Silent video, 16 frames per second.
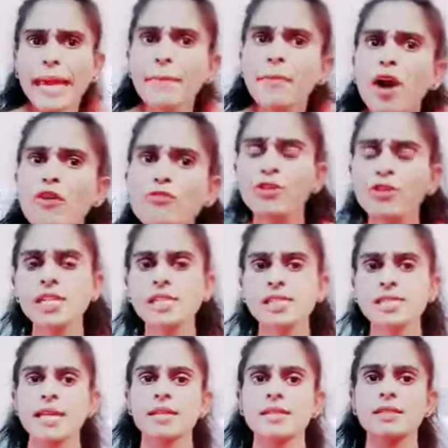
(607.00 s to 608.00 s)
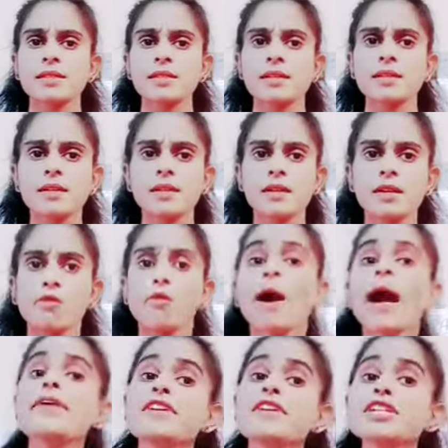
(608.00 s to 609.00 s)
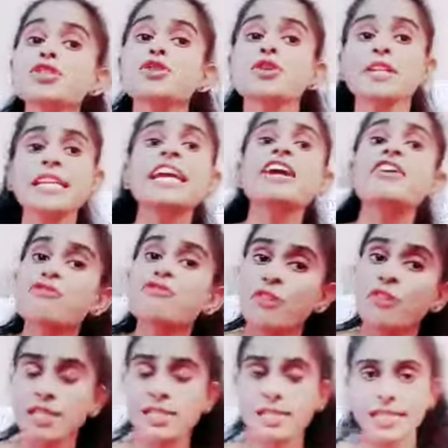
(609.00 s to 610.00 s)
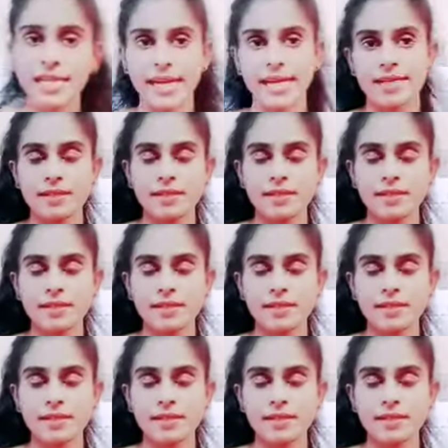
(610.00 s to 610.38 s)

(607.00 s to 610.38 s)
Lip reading: of first aid? Why we should give first aid?